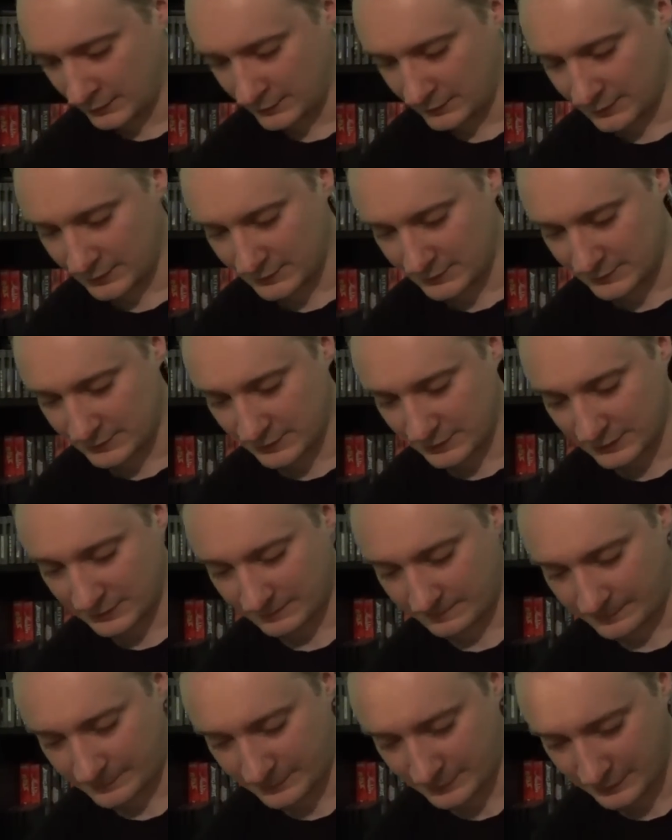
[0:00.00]
Next
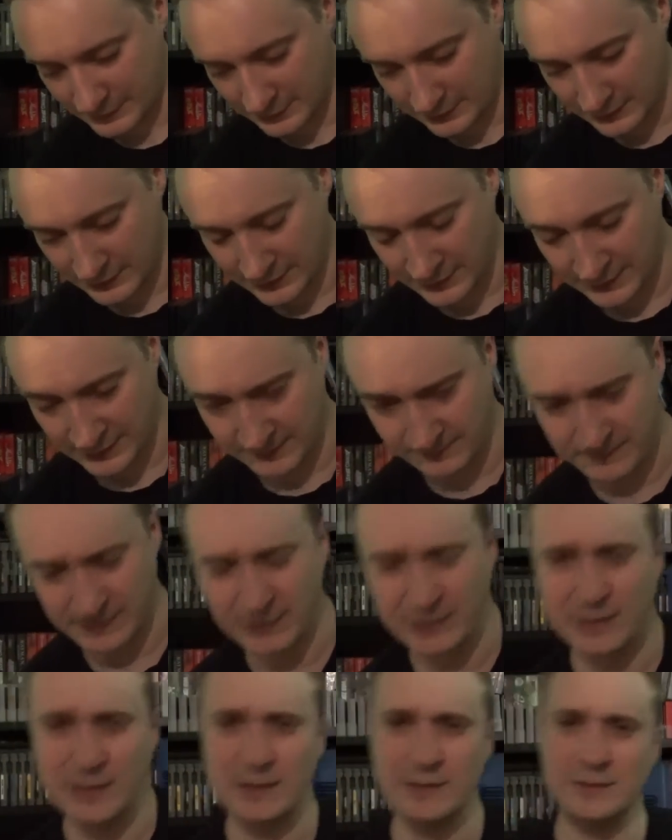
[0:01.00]
up,
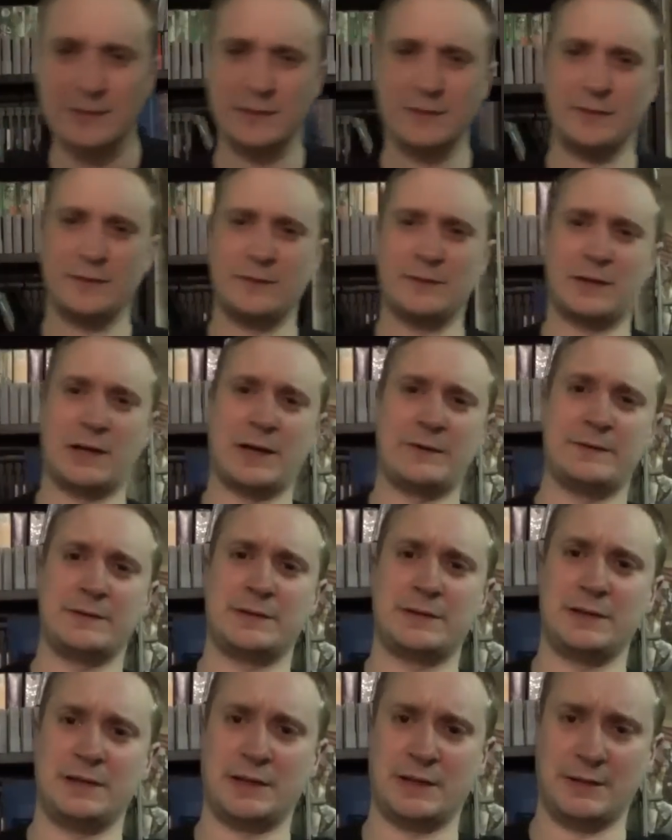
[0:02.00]
in case you
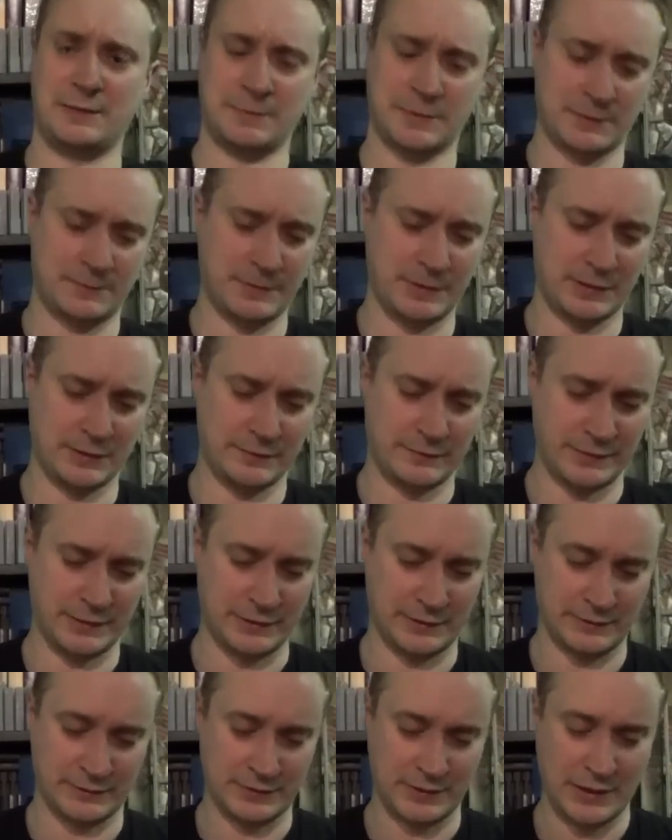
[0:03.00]
haven't seen any of my pickup
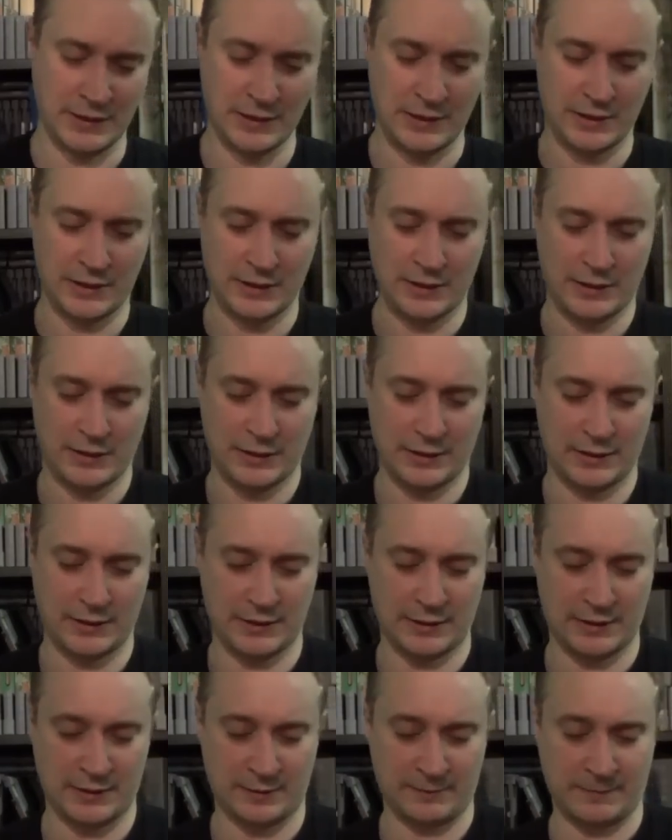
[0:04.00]
videos,
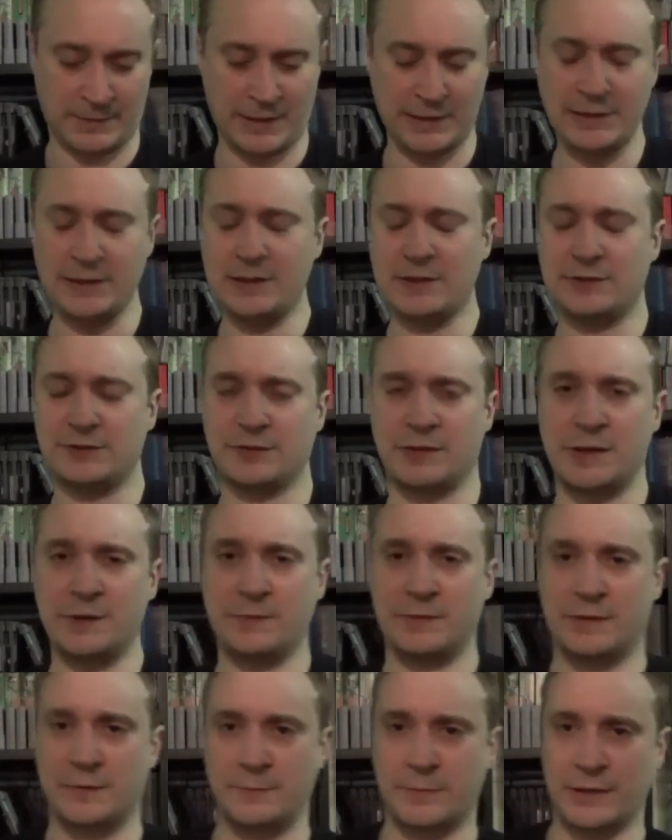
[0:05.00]
I did a trade
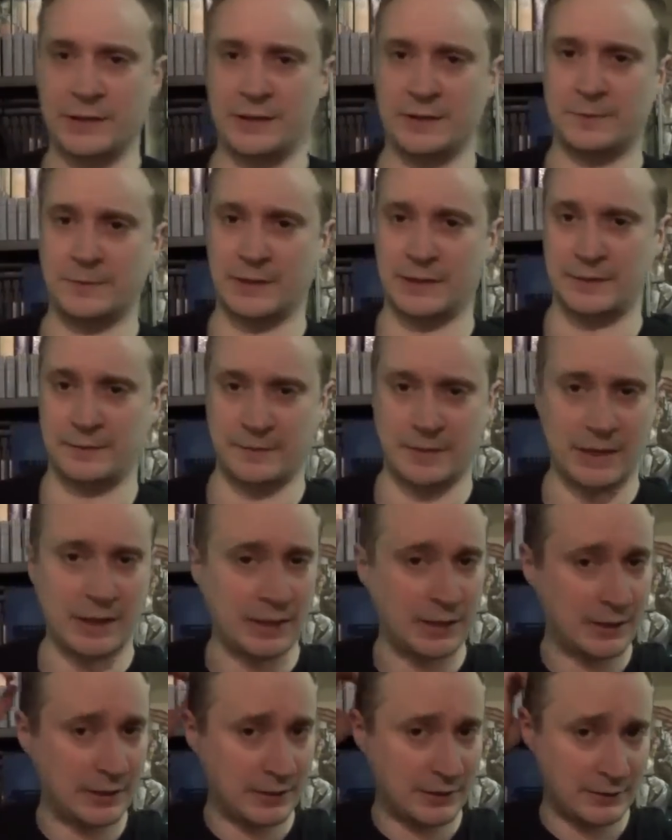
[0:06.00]
with a buddy of mine,
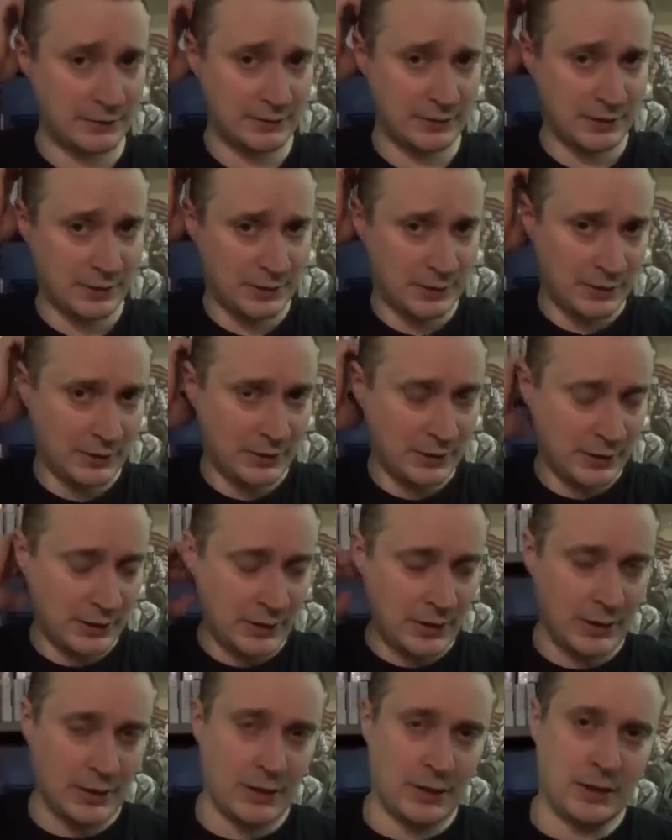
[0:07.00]
and
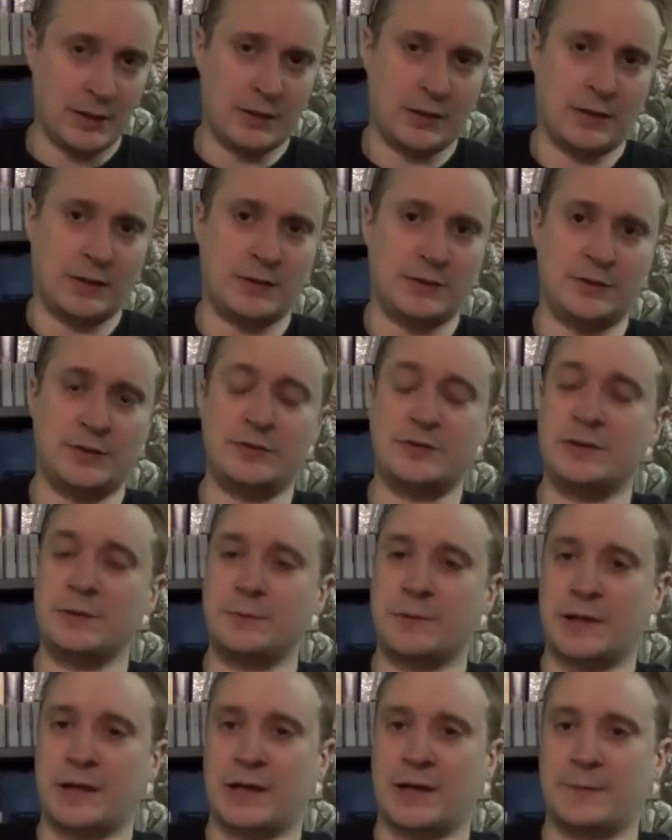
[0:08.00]
usually
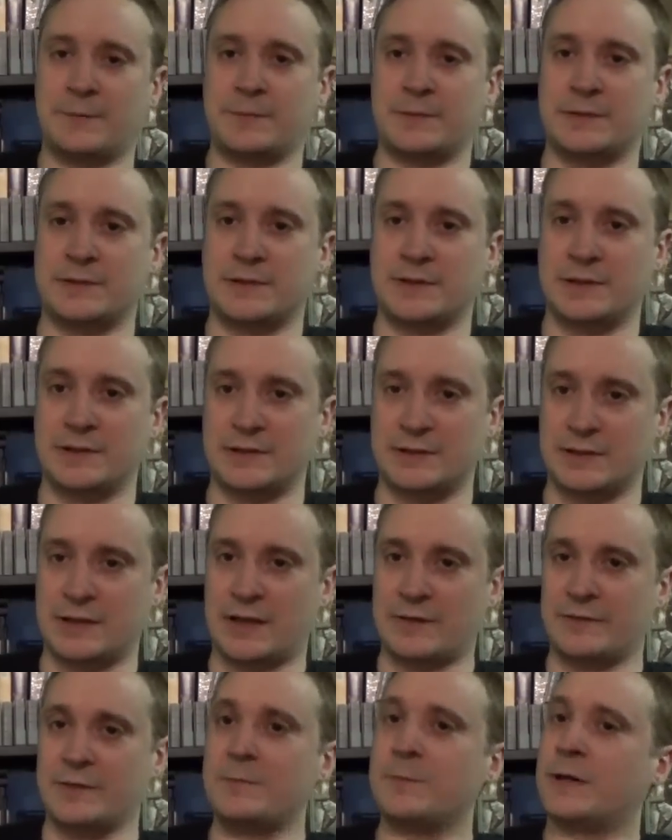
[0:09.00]
what happens is
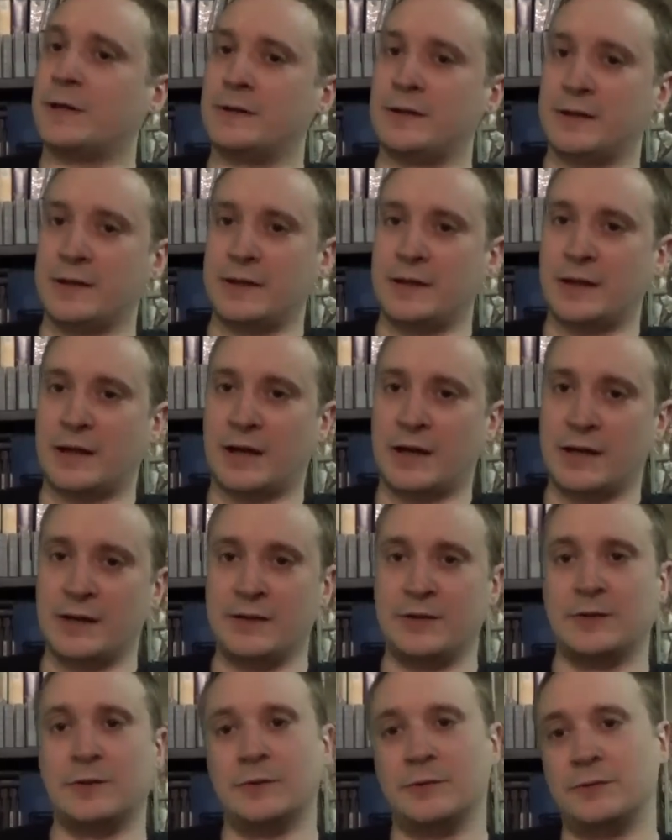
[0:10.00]
every Monday I
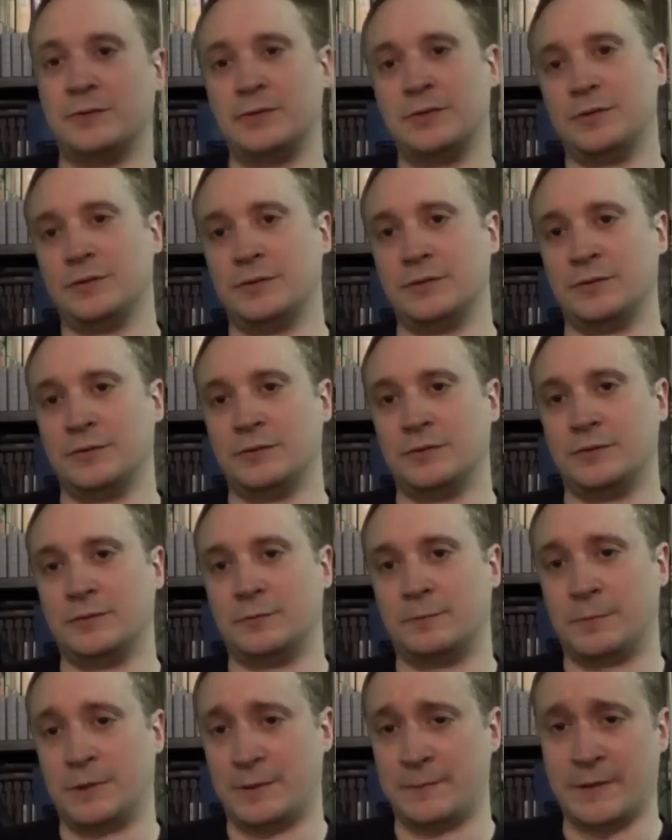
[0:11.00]
go
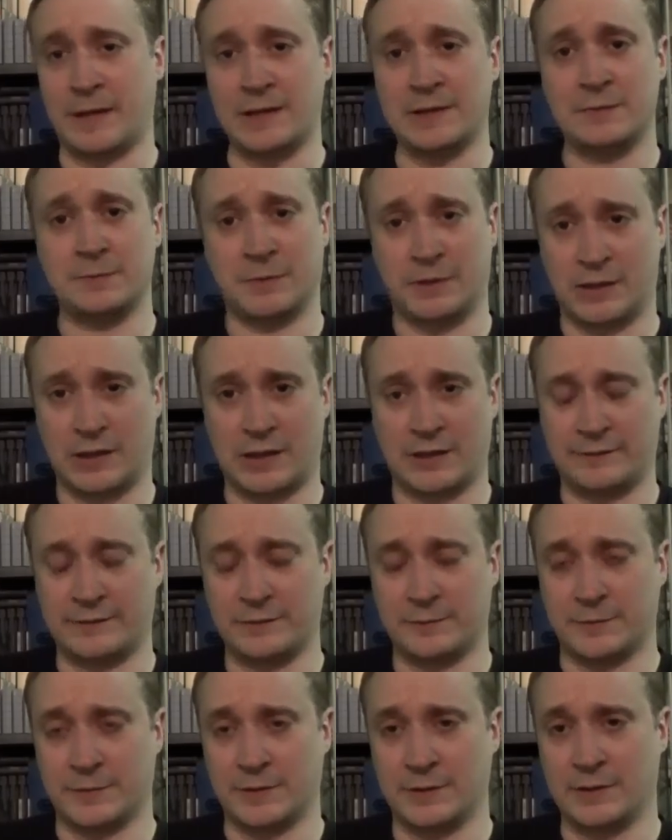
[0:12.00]
to play basketball
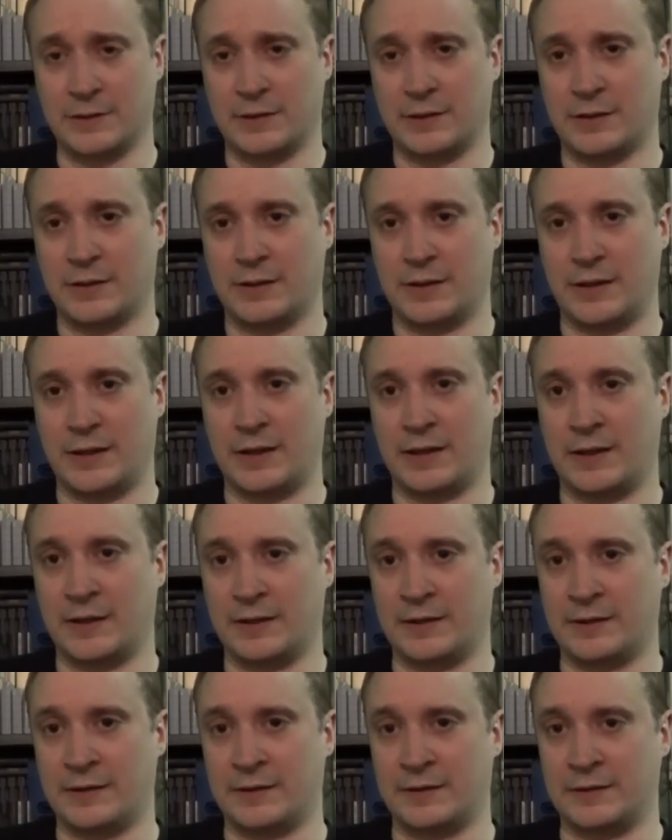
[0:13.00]
after work,
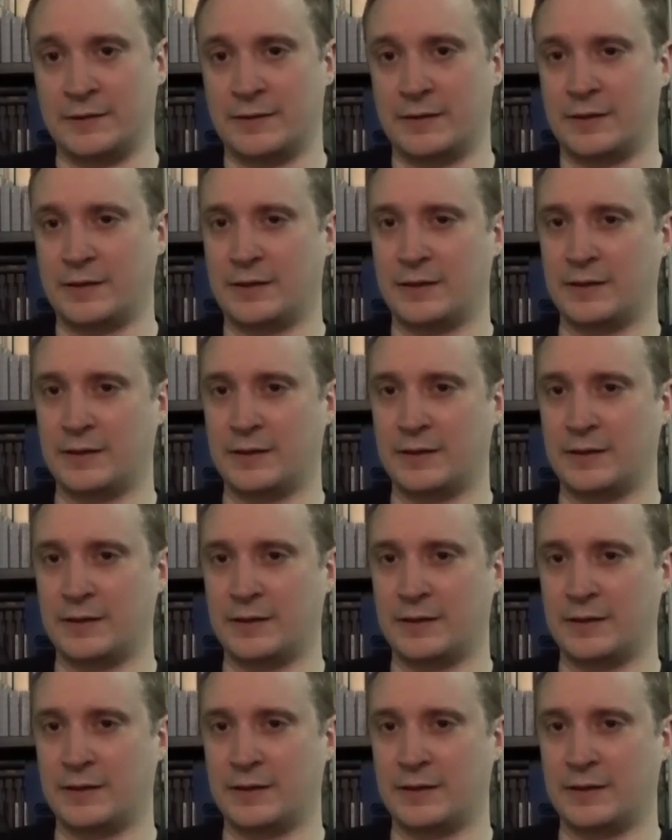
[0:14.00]
and